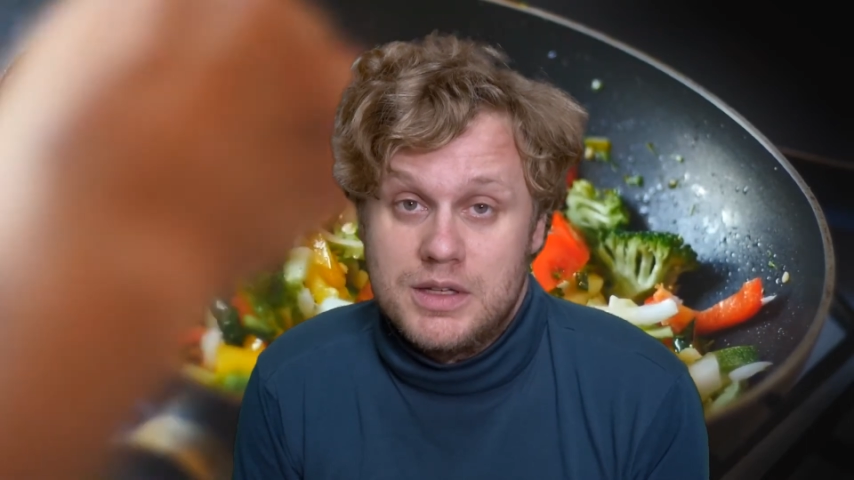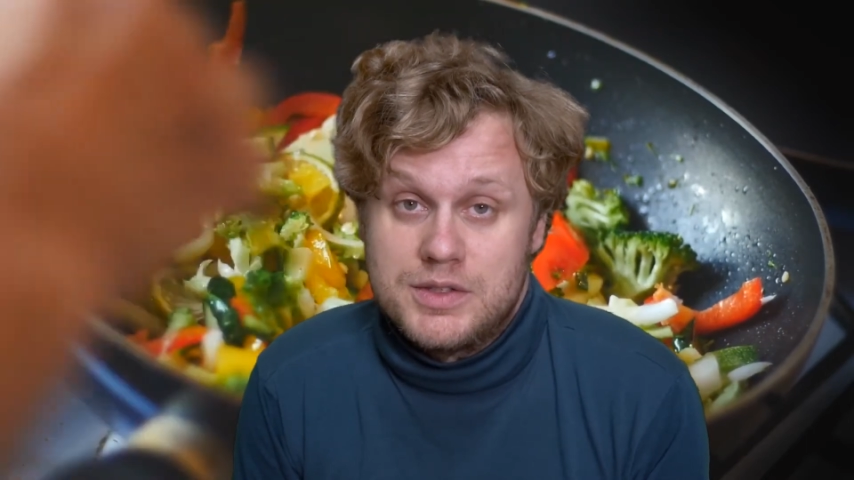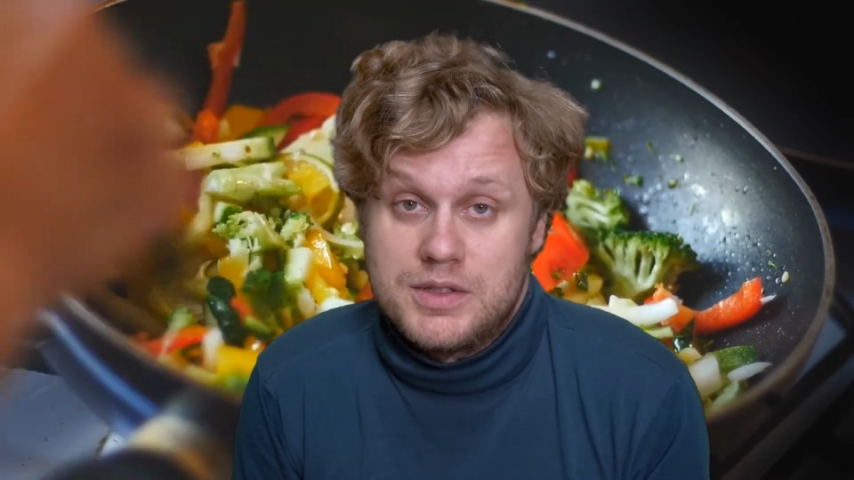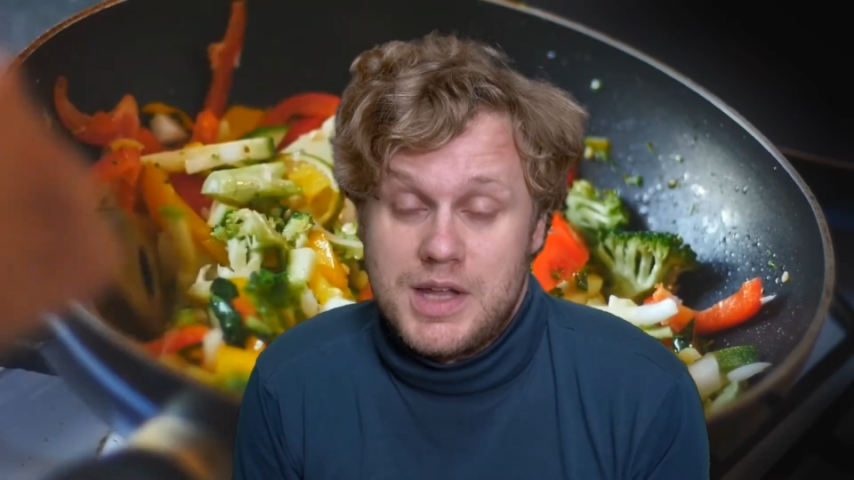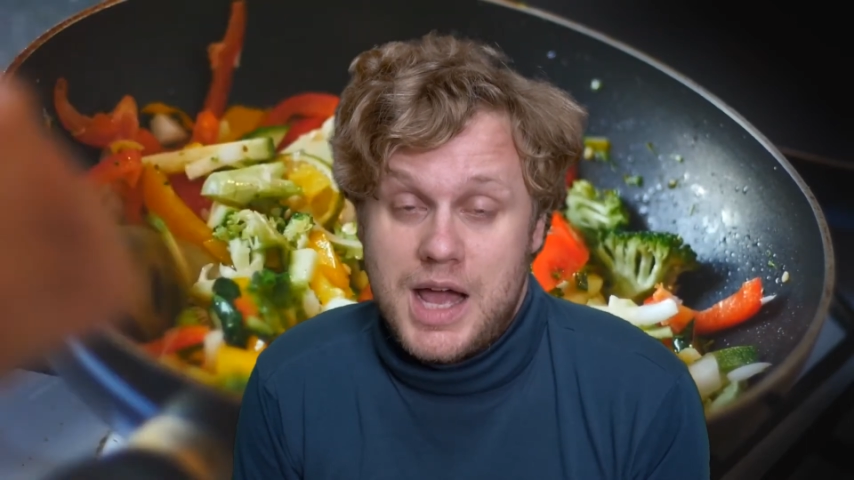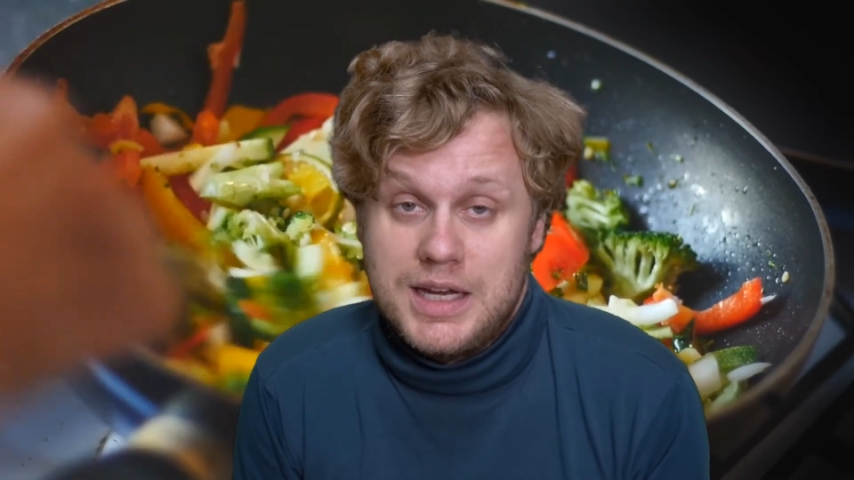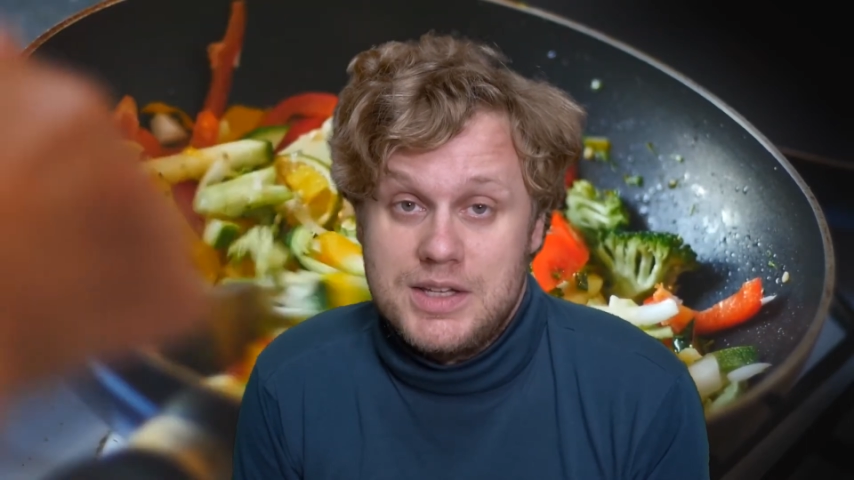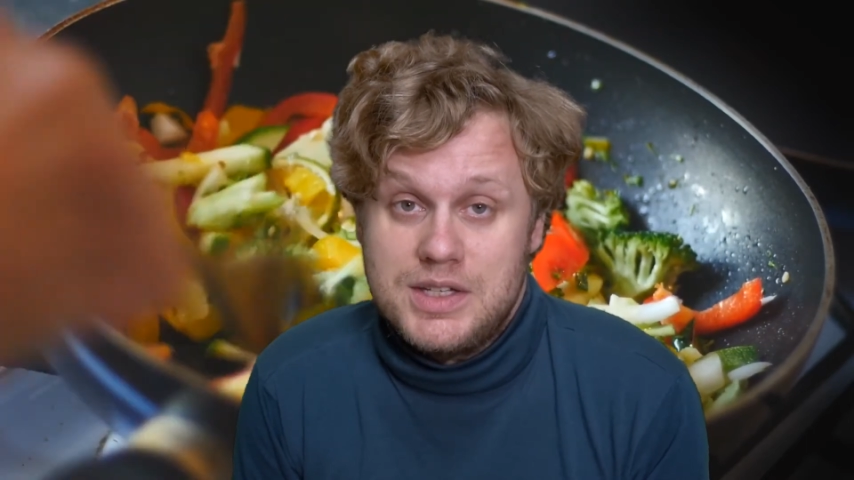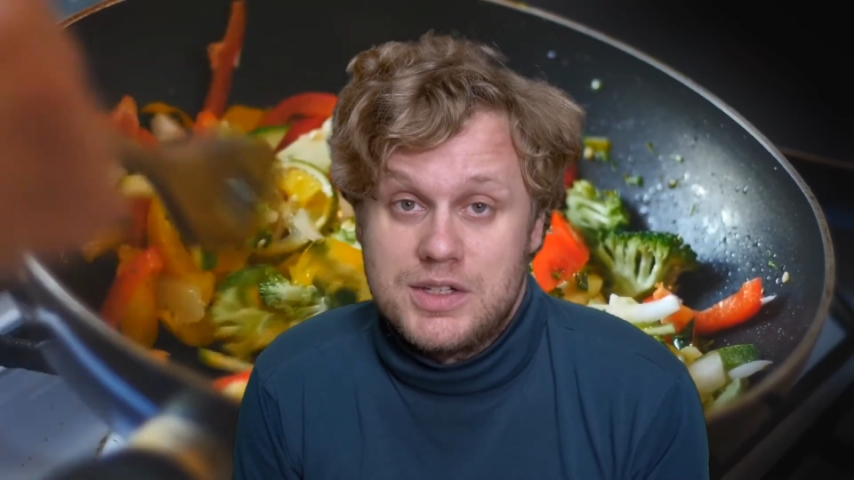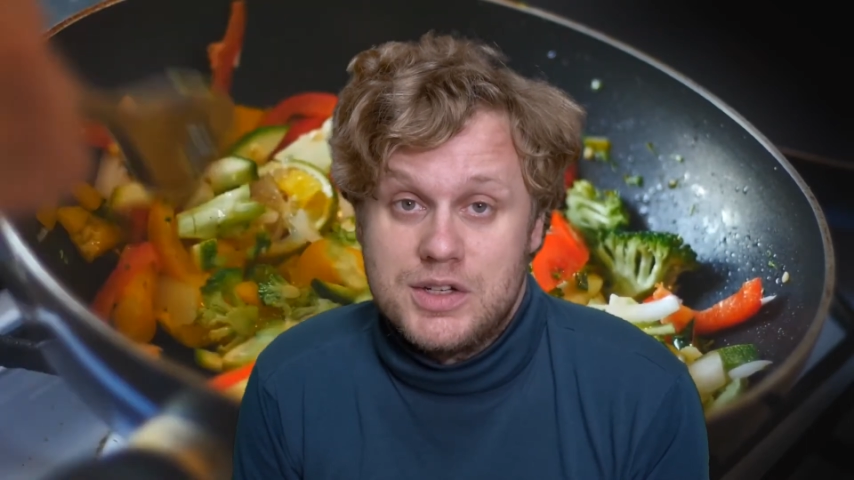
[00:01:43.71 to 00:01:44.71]
it's not
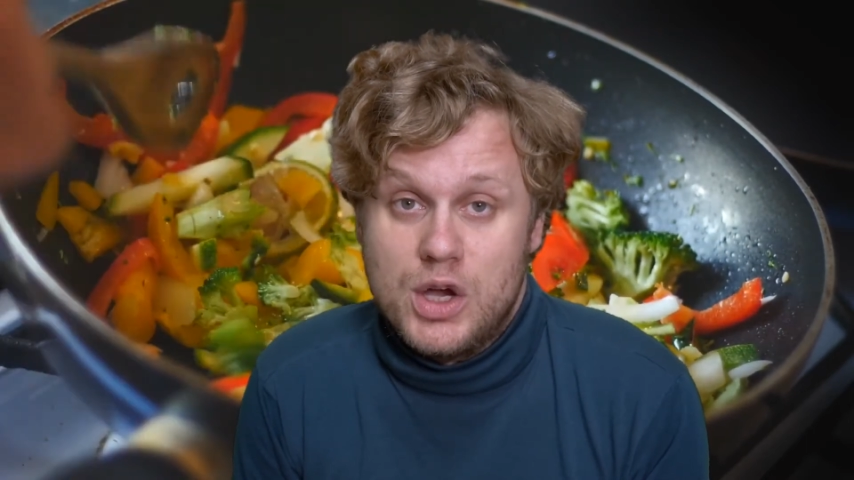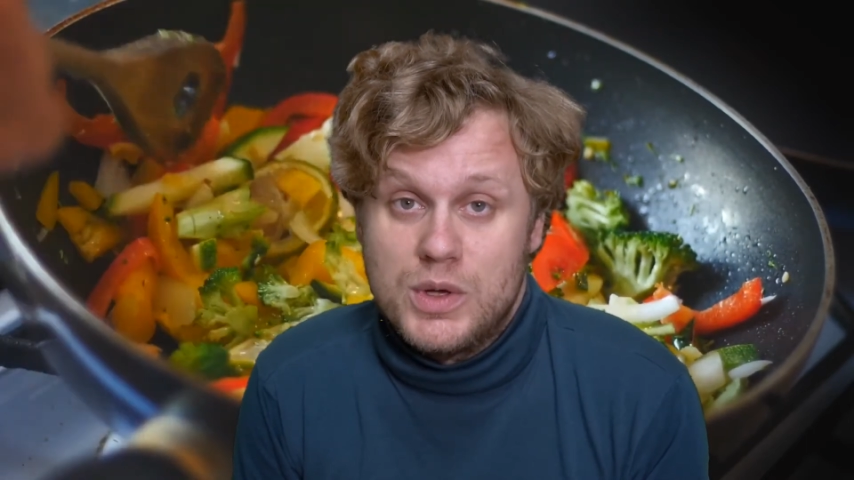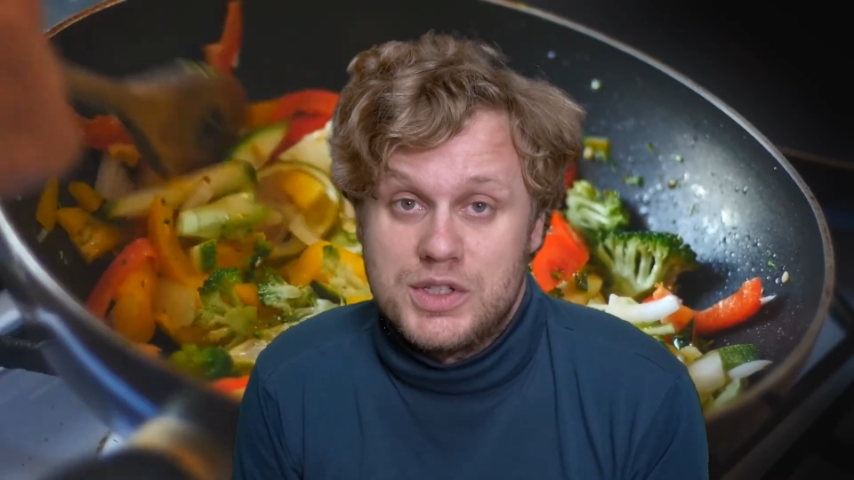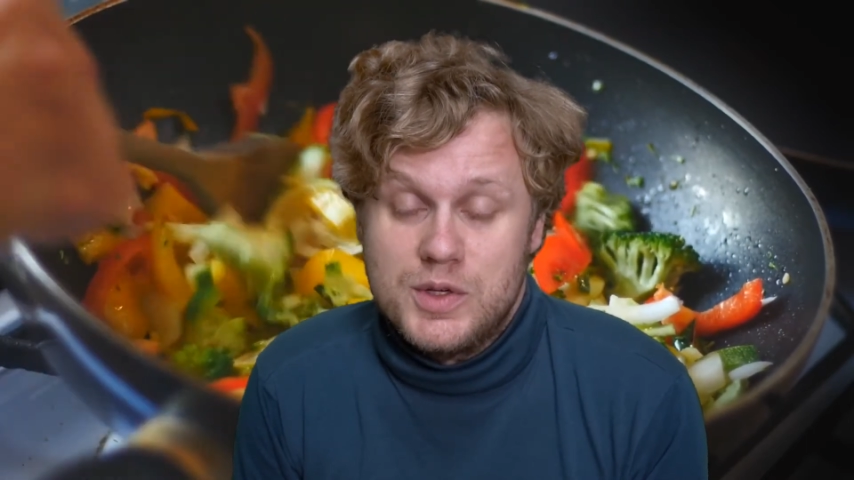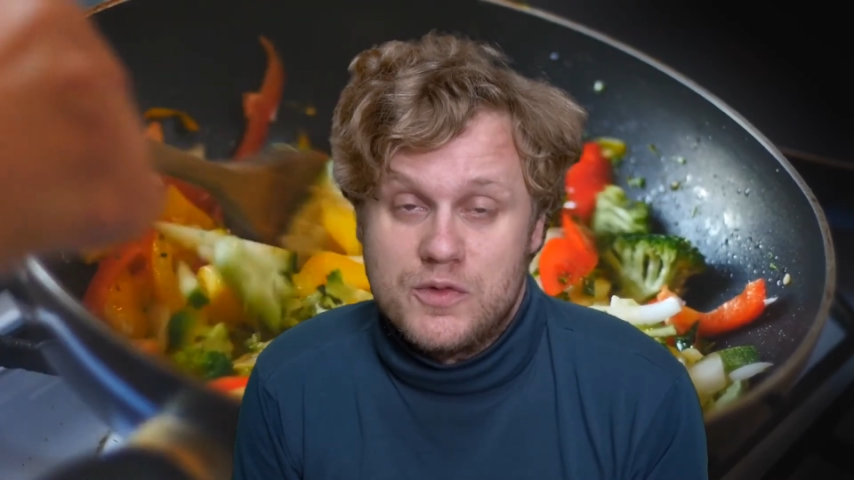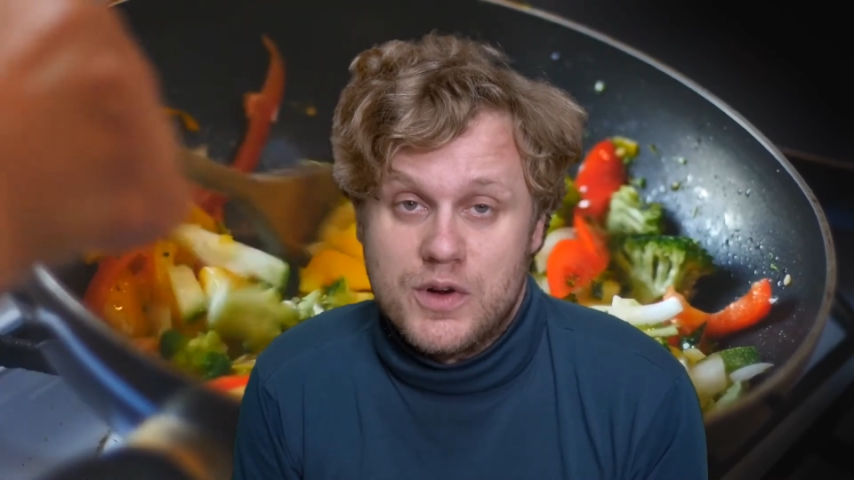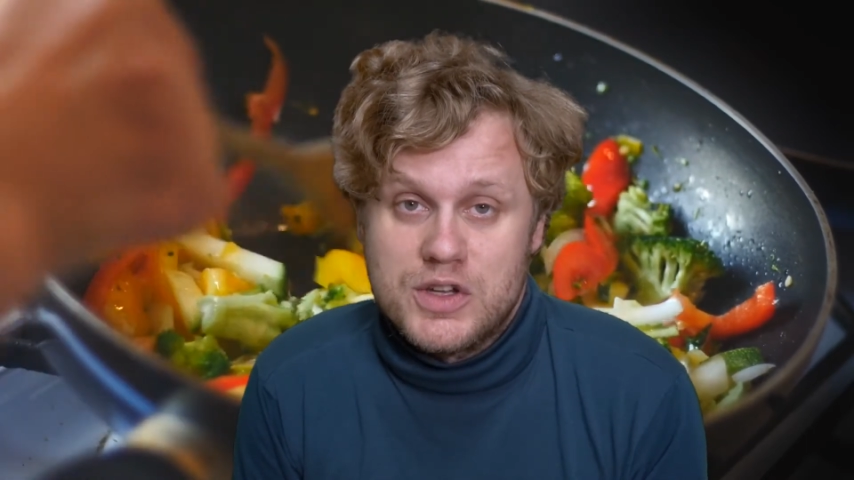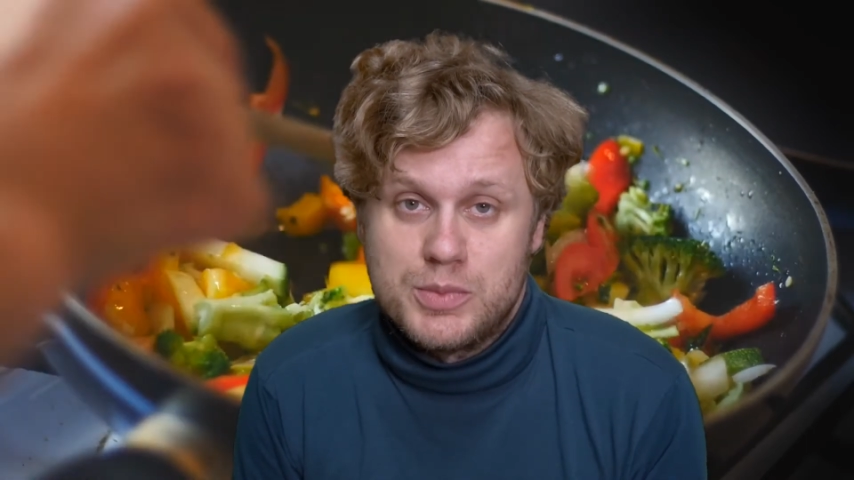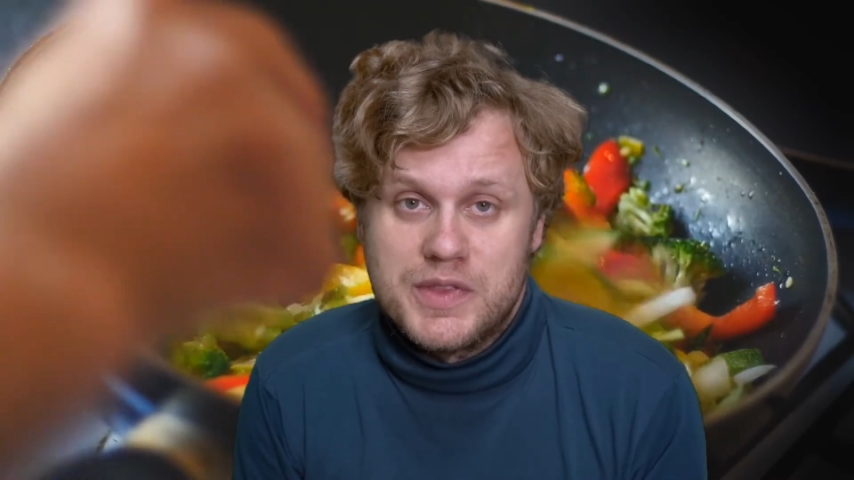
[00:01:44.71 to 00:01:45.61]
easy to know what to do first,